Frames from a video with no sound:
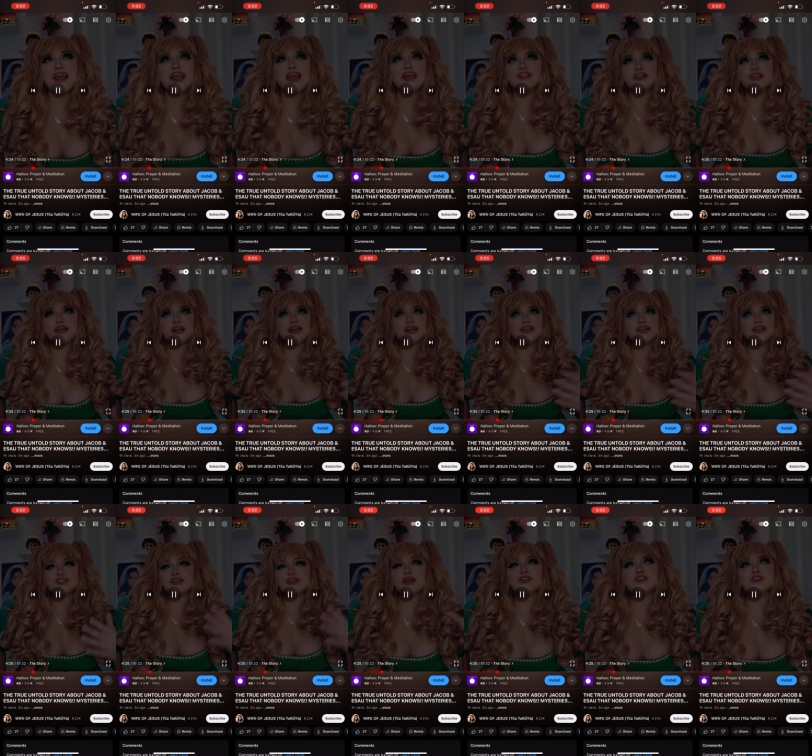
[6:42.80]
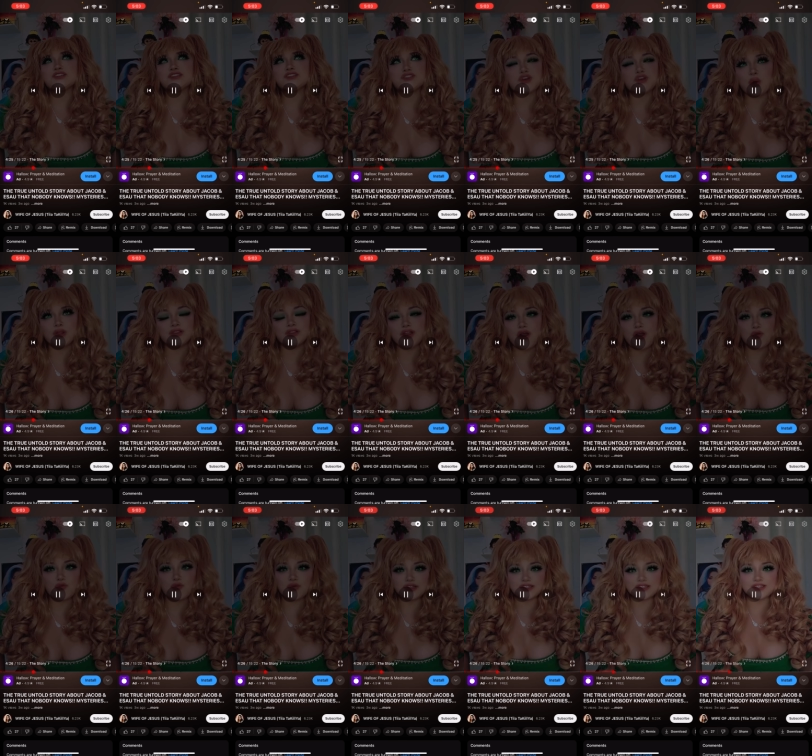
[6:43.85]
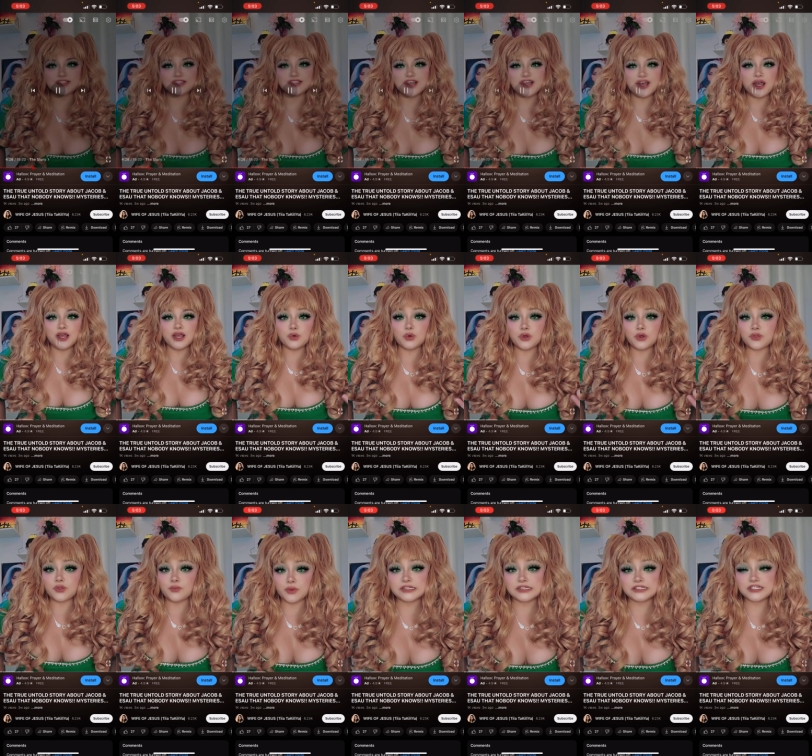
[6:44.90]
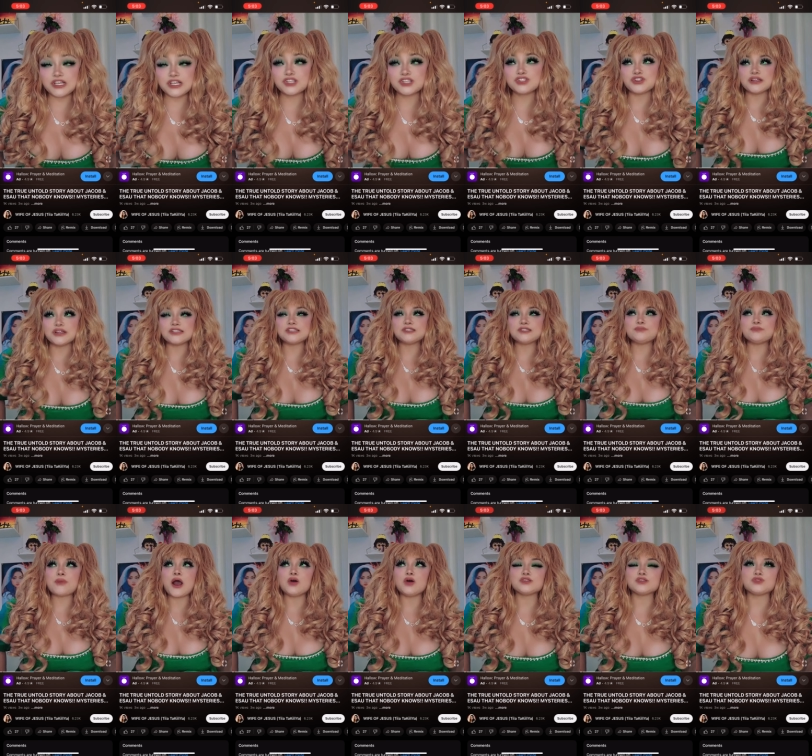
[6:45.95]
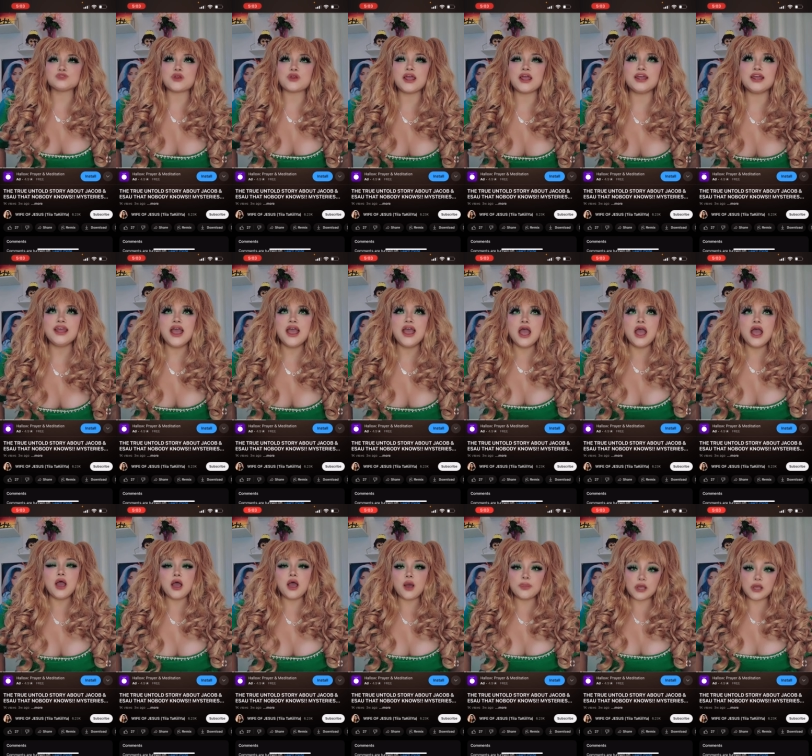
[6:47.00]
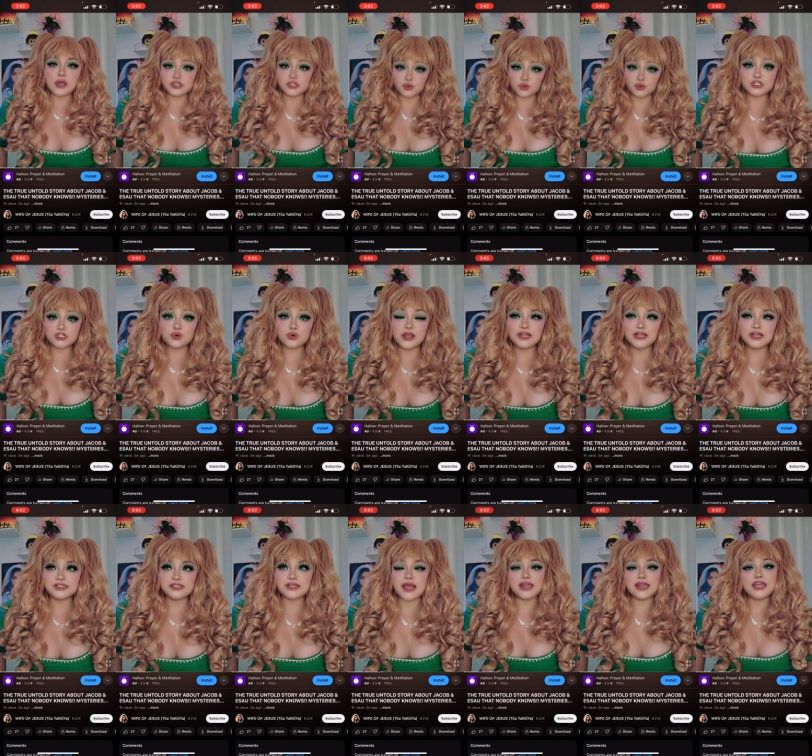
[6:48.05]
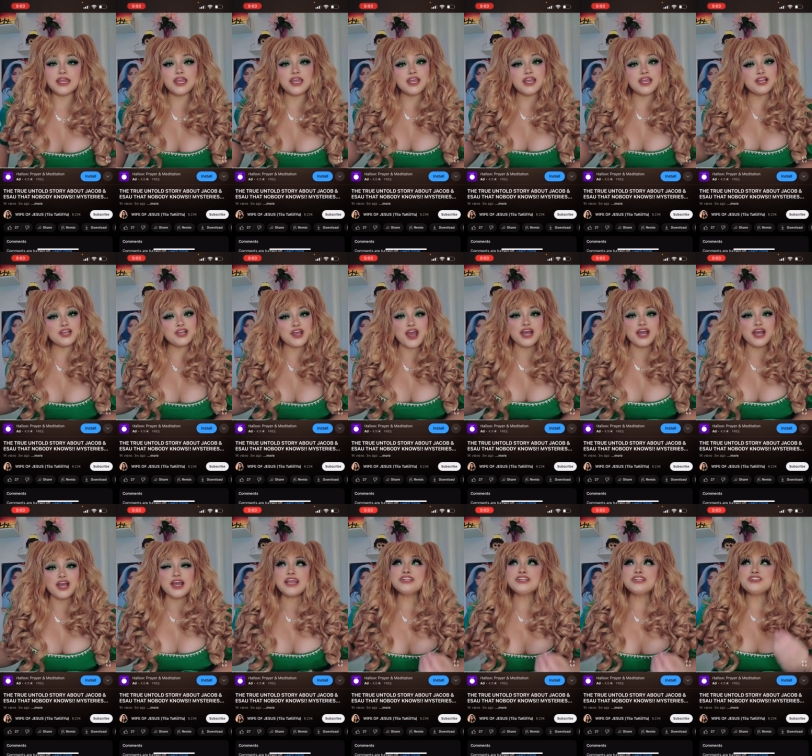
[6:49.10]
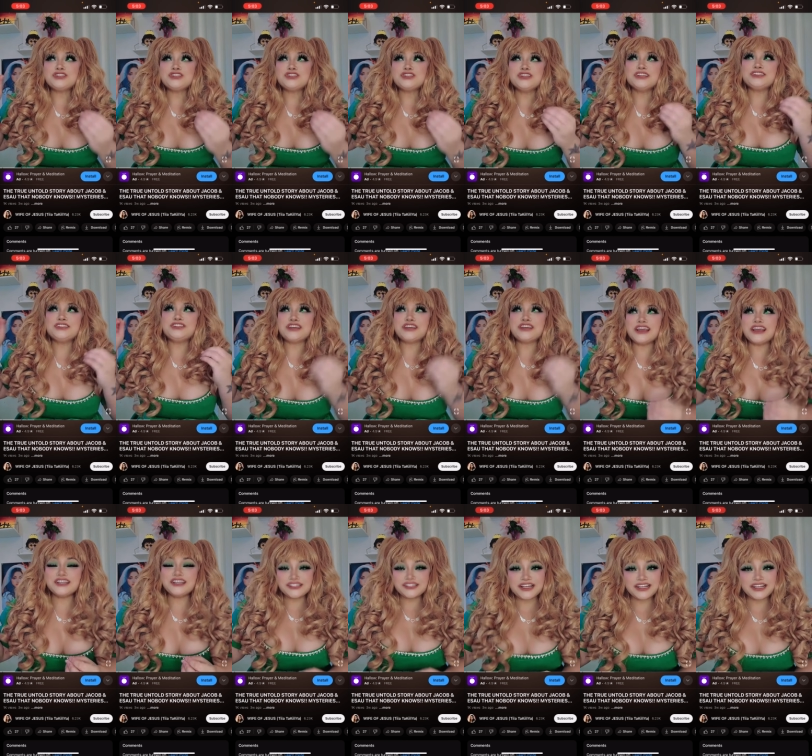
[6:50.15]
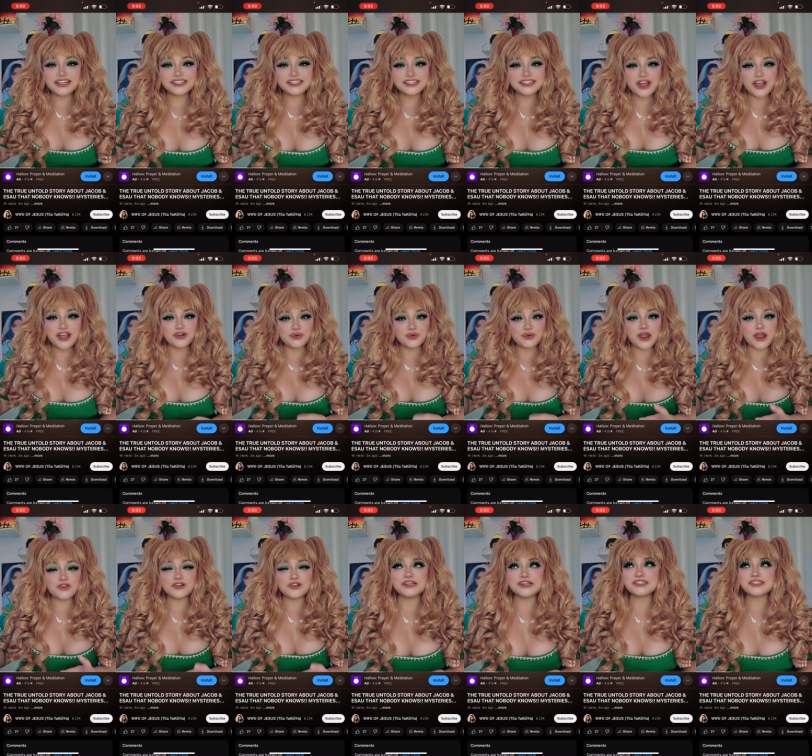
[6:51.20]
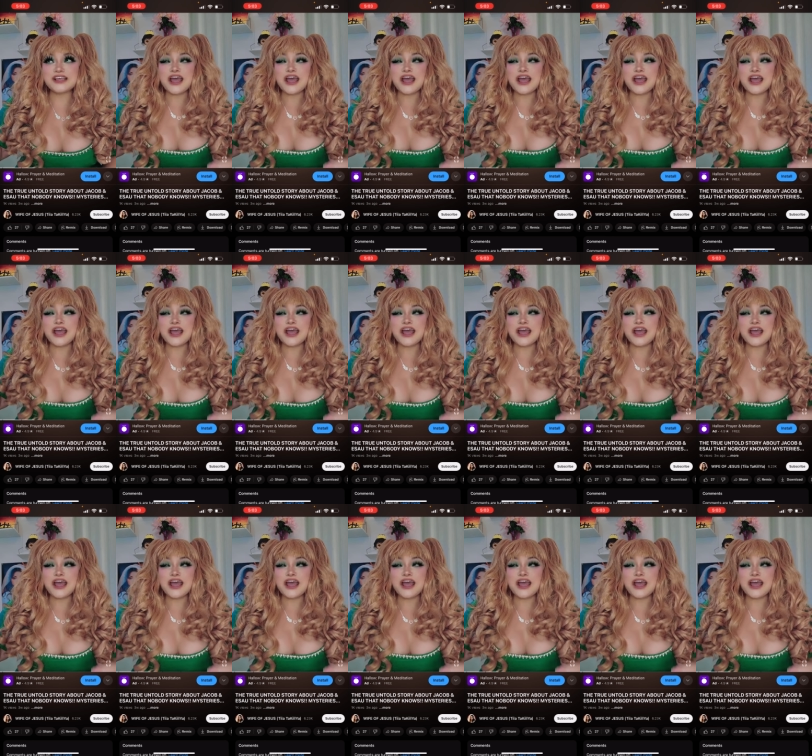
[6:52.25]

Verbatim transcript: He's like just so in love with his with his sister, his spouse, right? Uh, because we're twins, and he, Jesus, ready for this?